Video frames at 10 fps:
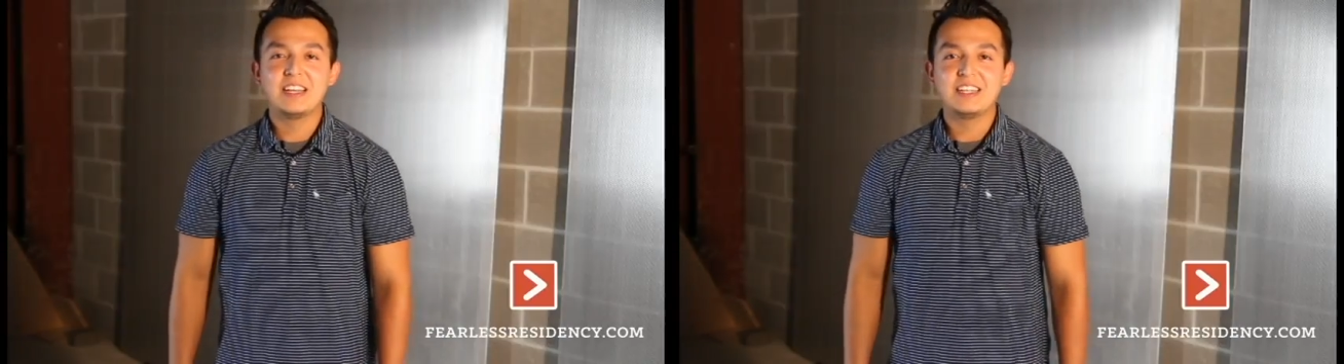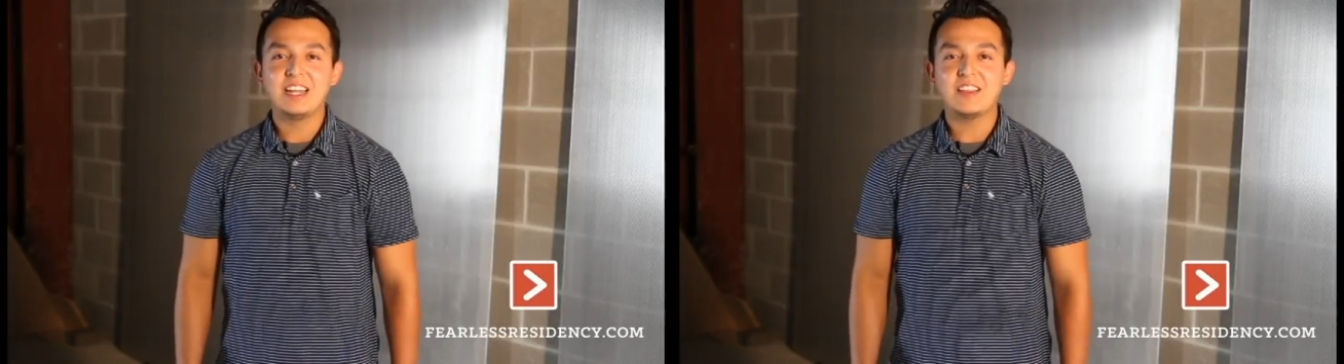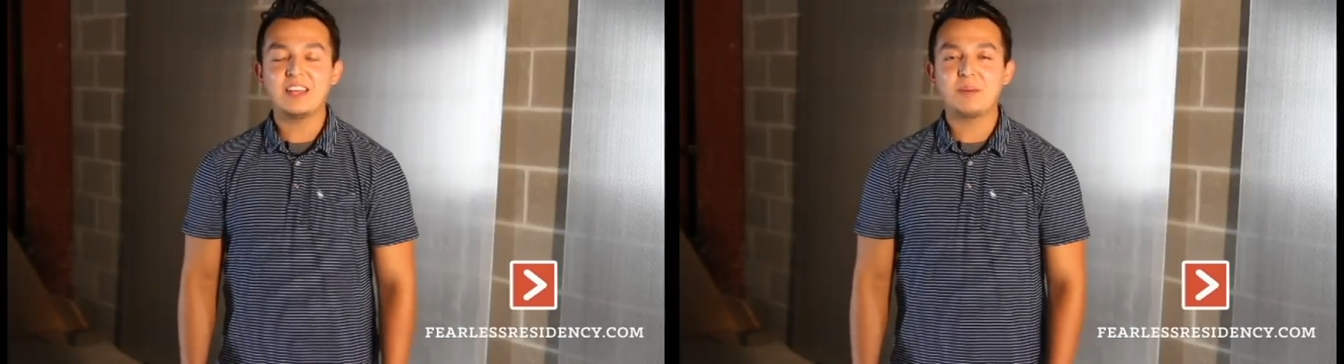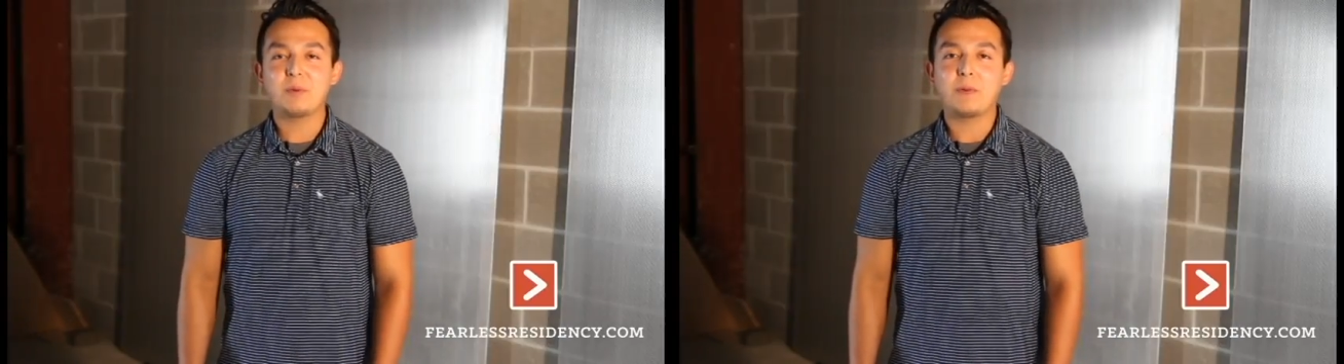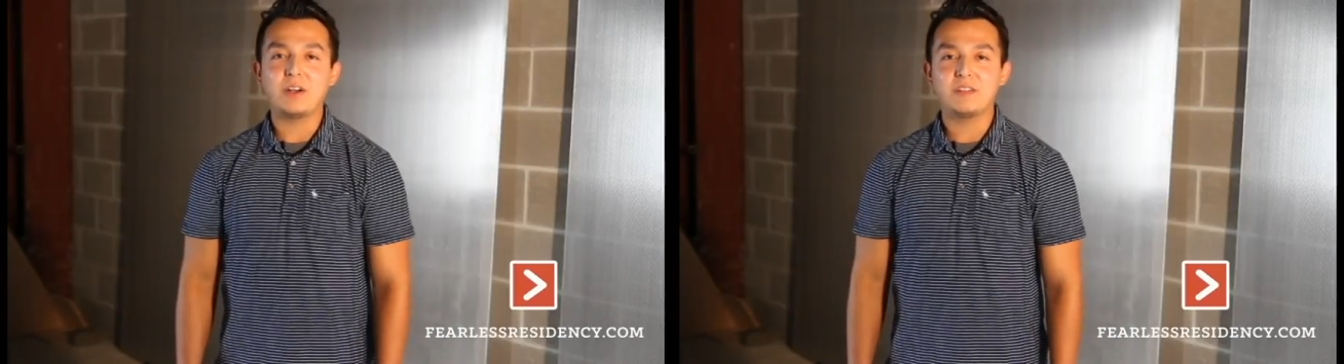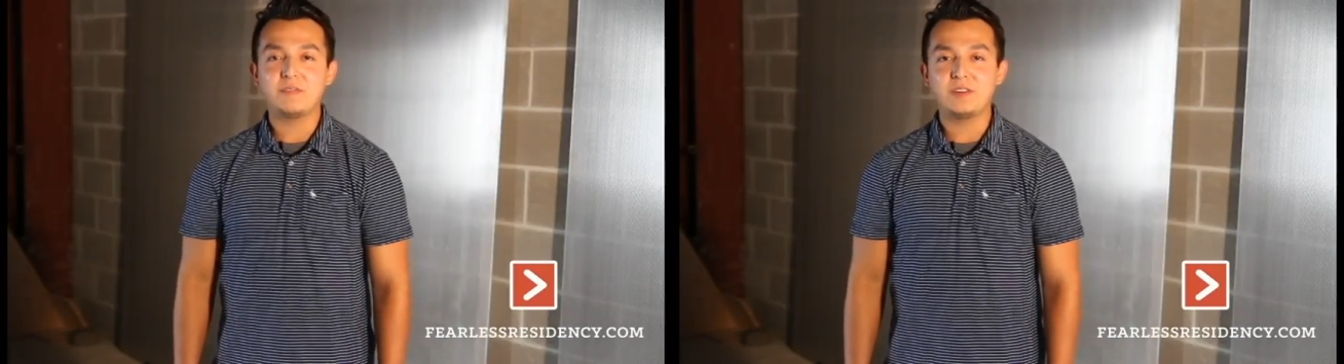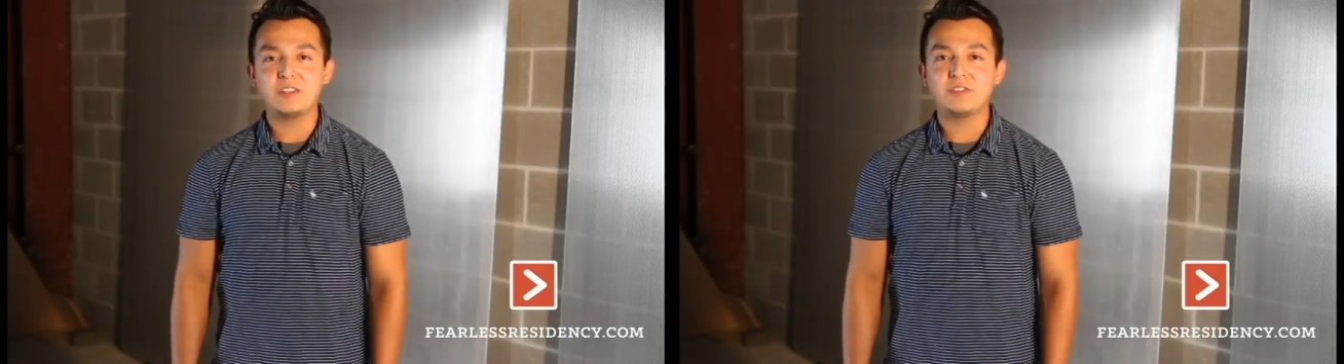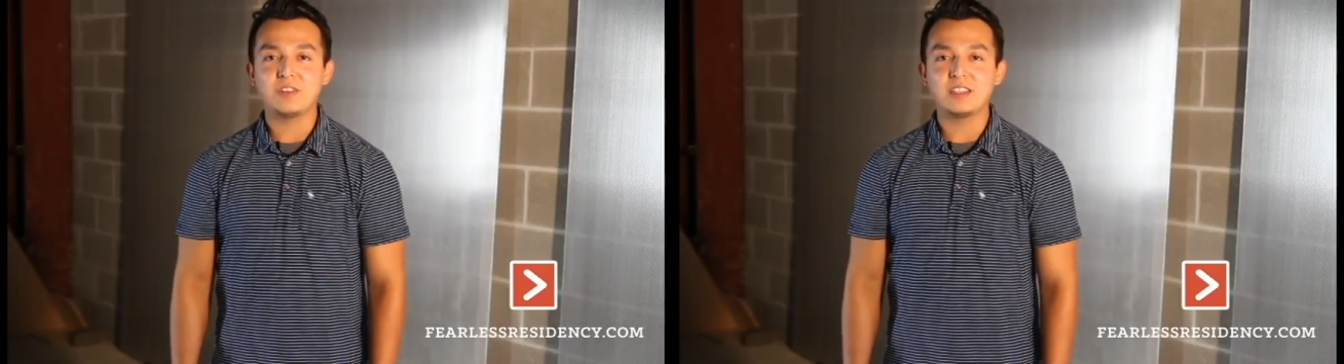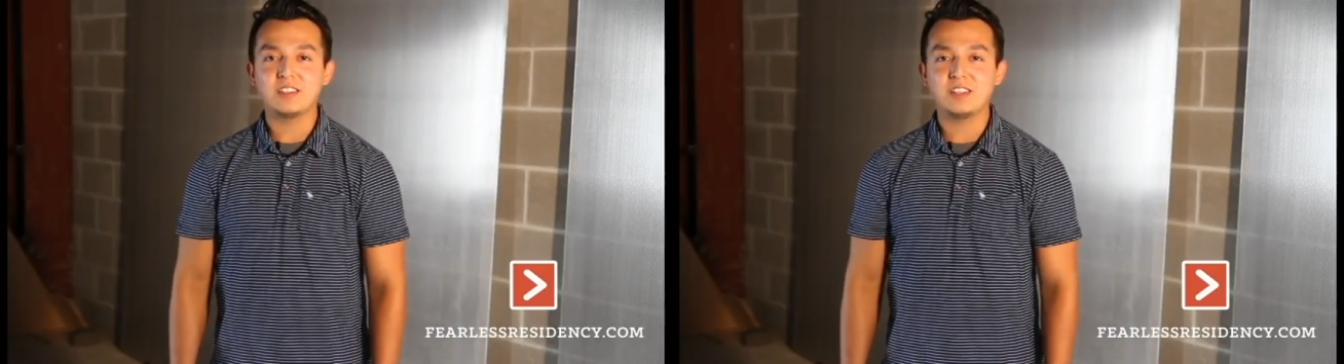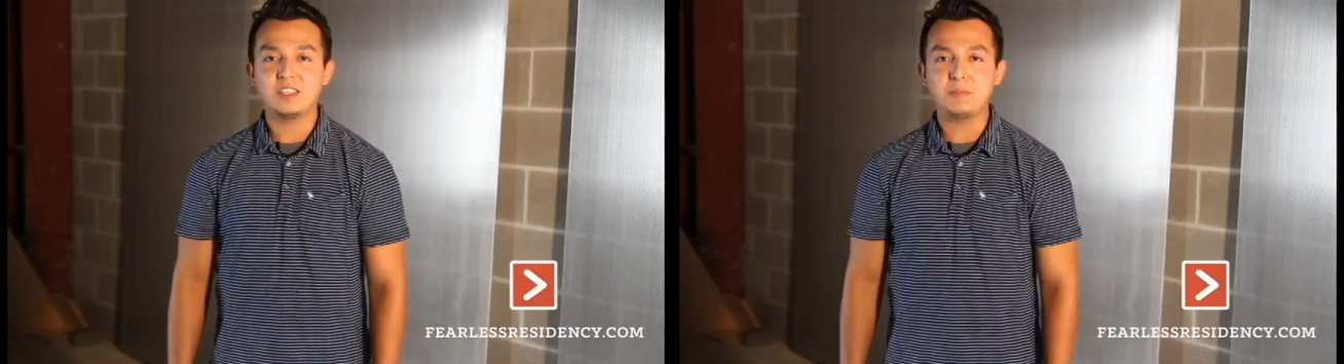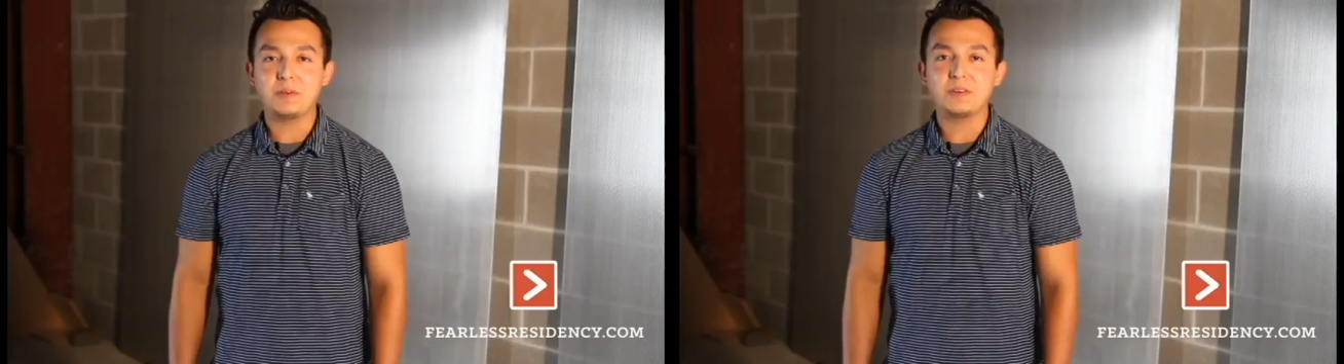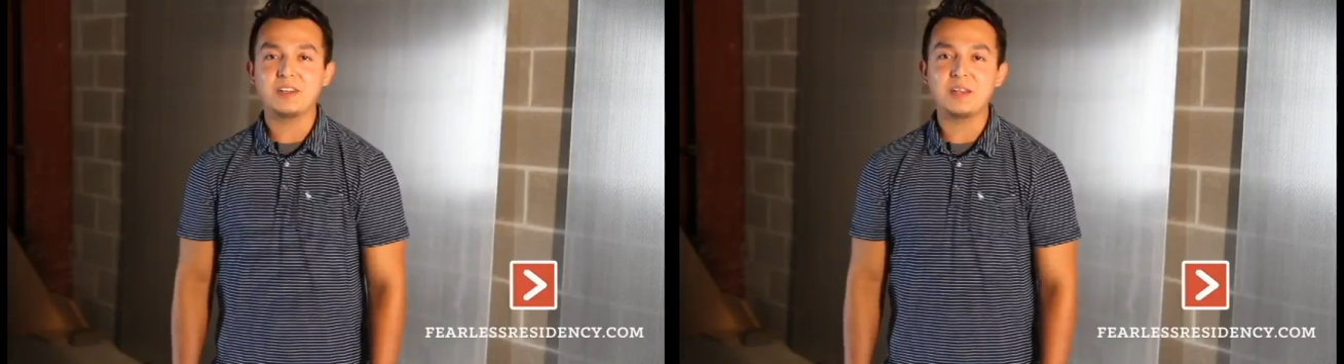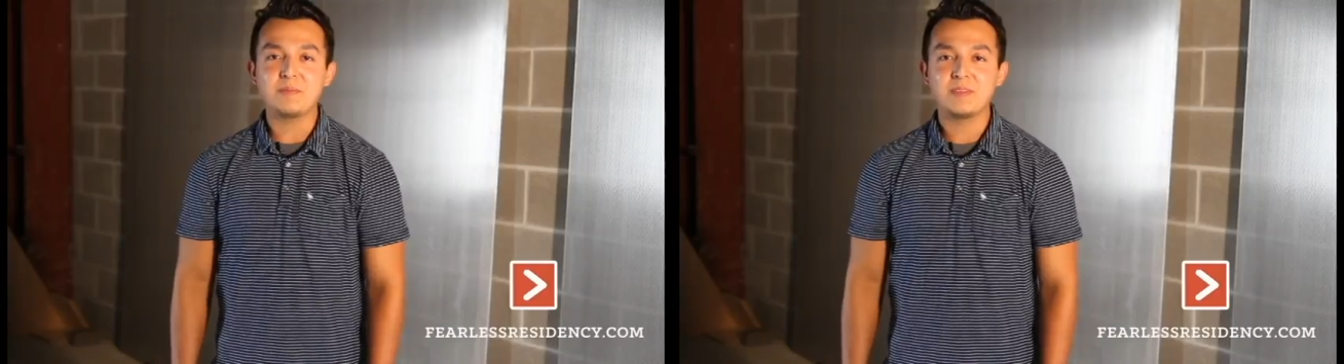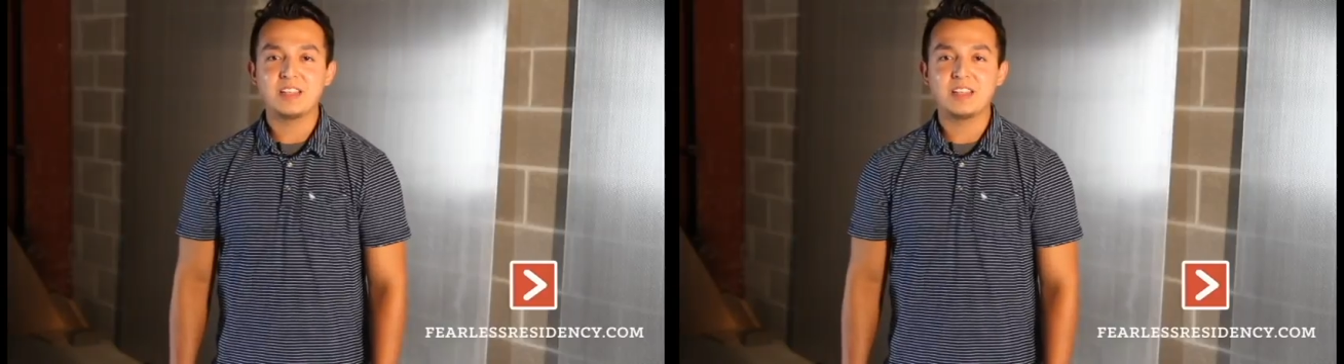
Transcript: Now that I'm a part of the Fearless Residency program,